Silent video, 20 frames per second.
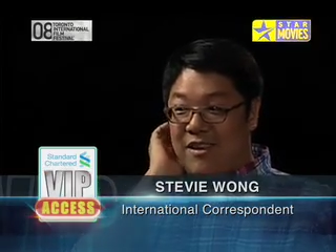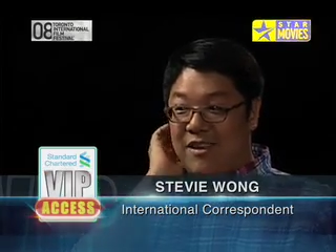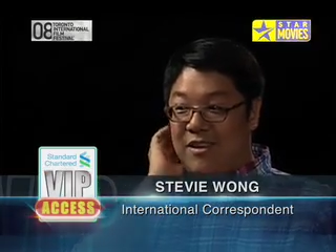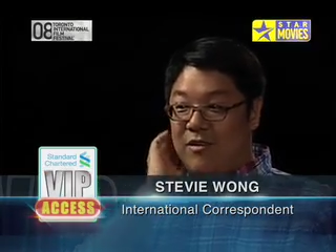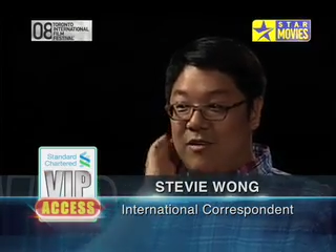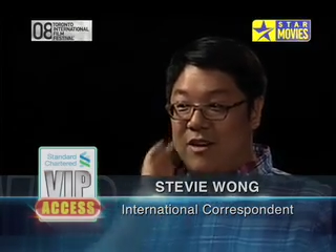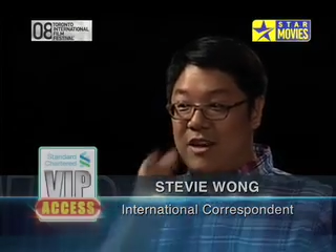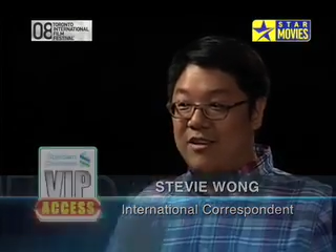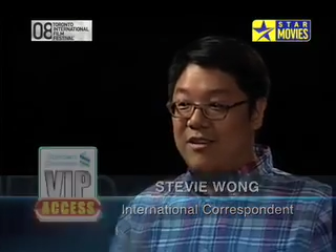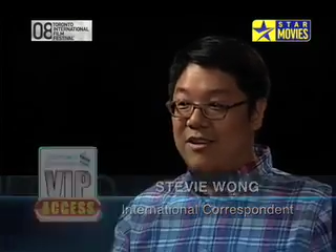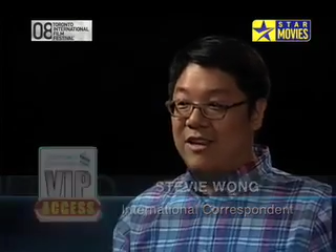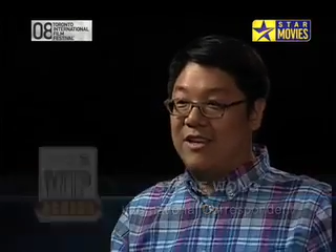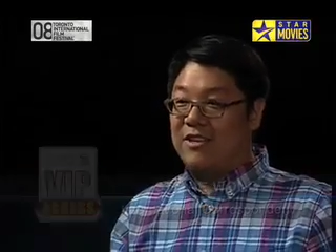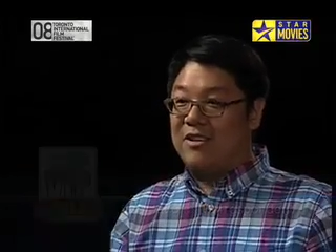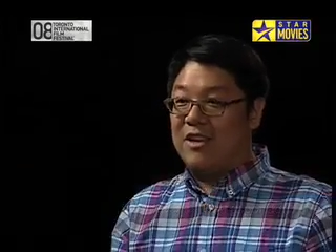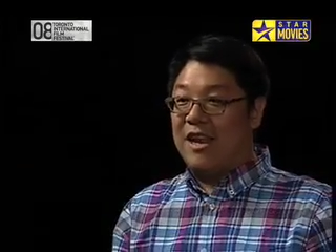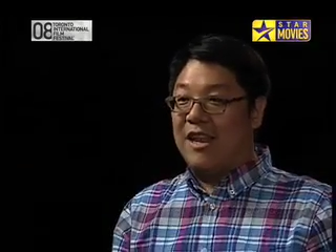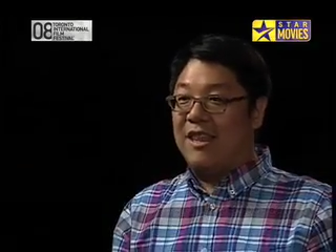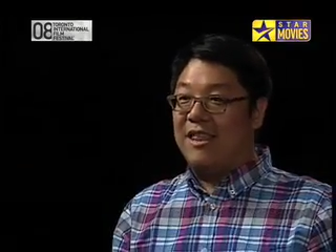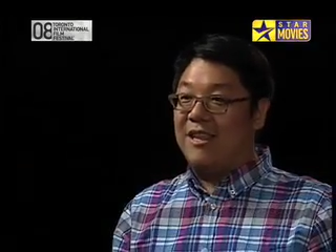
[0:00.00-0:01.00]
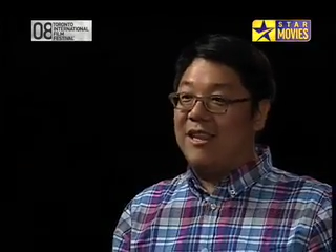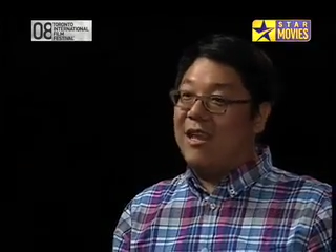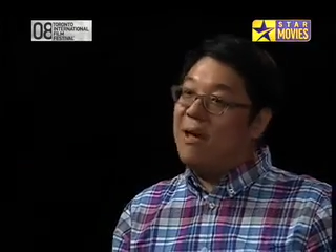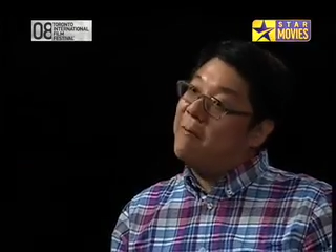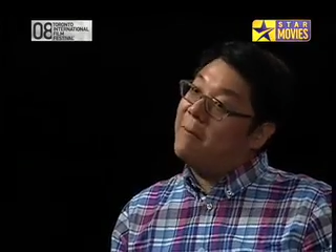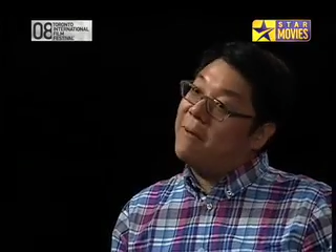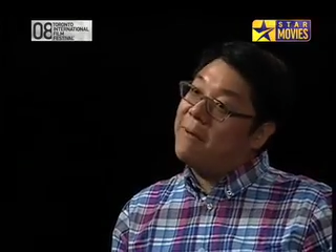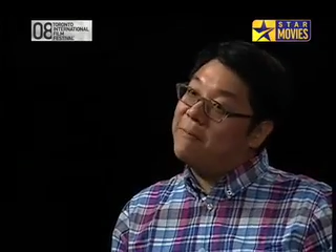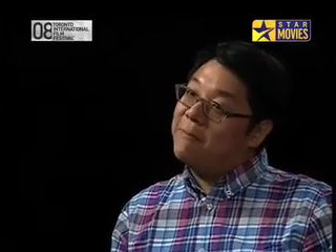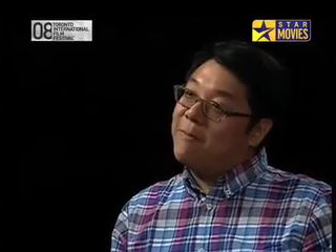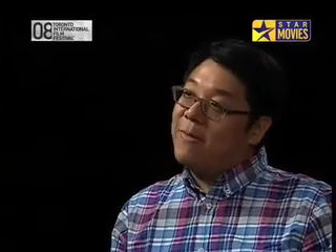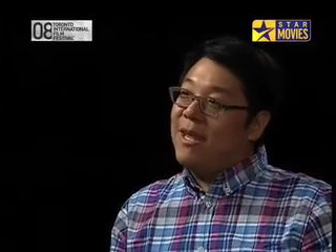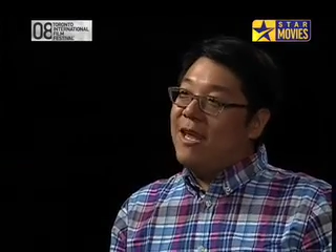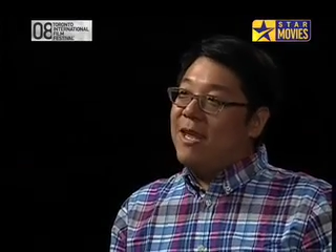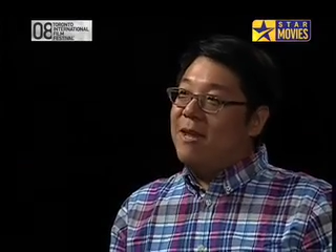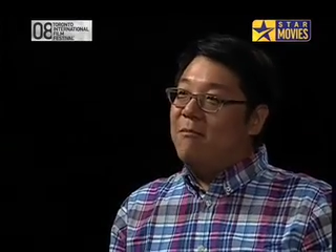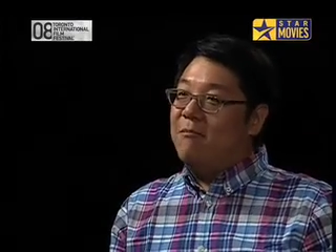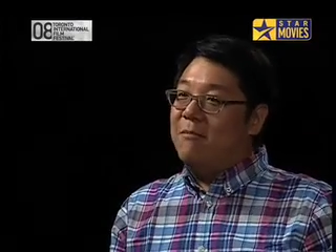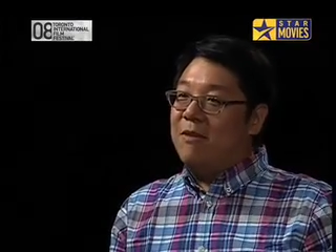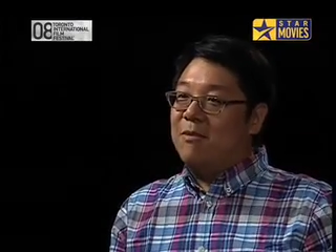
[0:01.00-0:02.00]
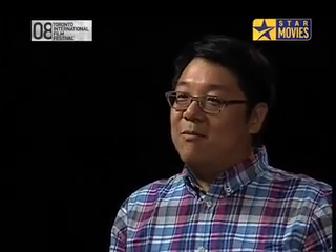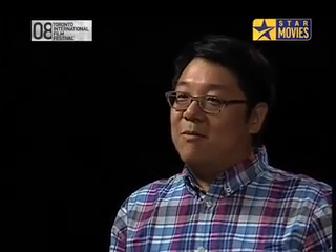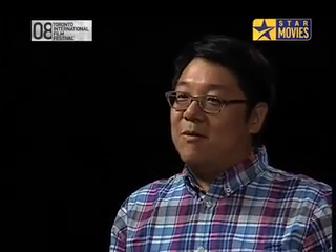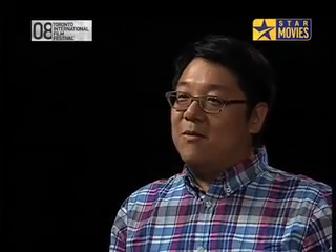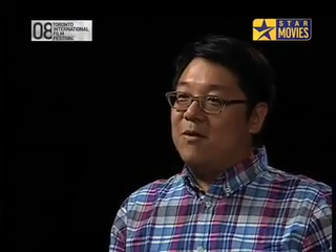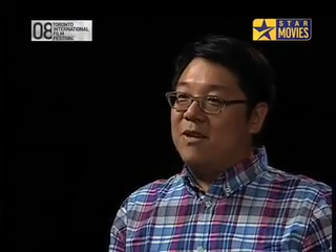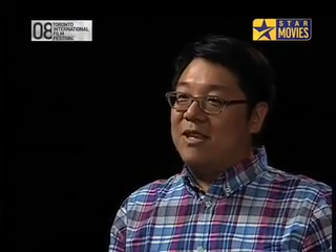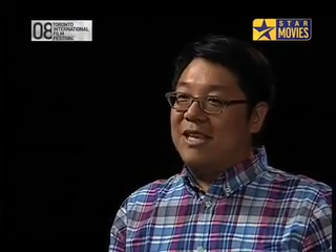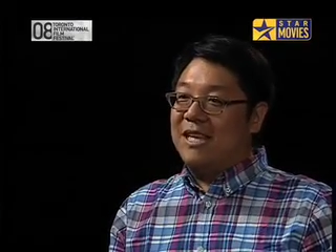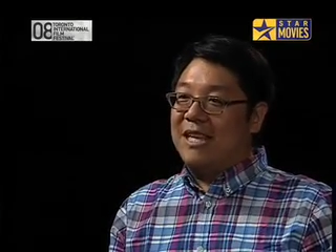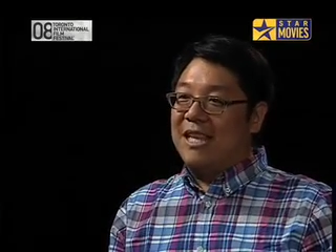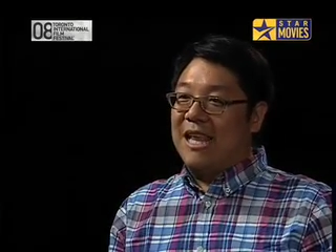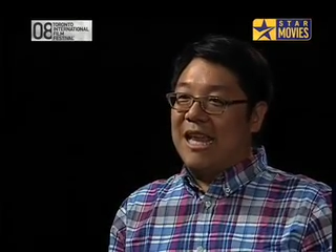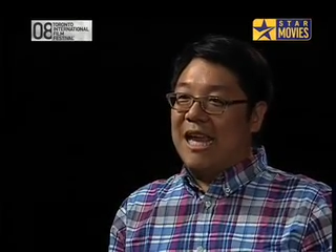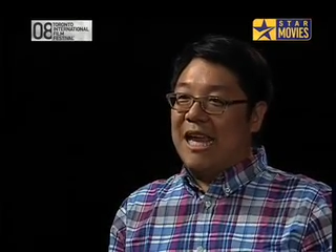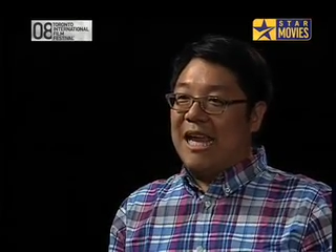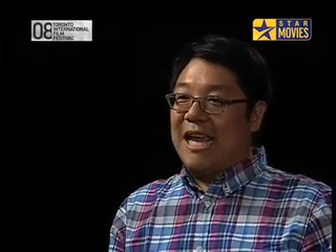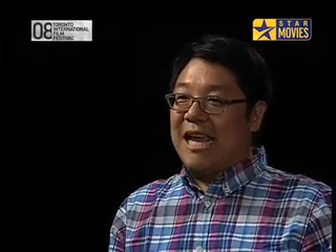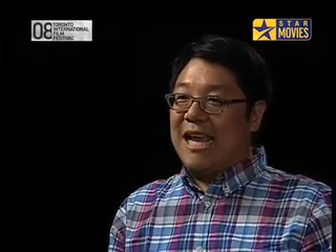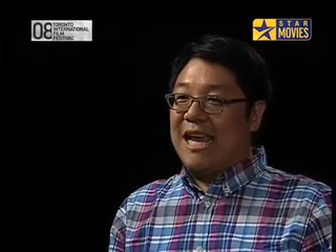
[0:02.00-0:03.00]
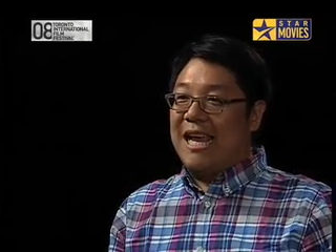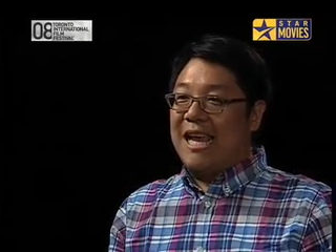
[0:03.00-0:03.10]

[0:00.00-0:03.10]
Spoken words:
a director like Jonathan Demme, it must be really like